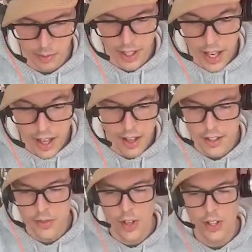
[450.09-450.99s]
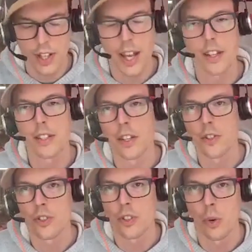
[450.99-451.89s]
But yeah, as far as
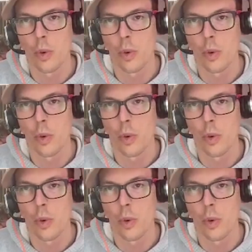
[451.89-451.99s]
cancellations go,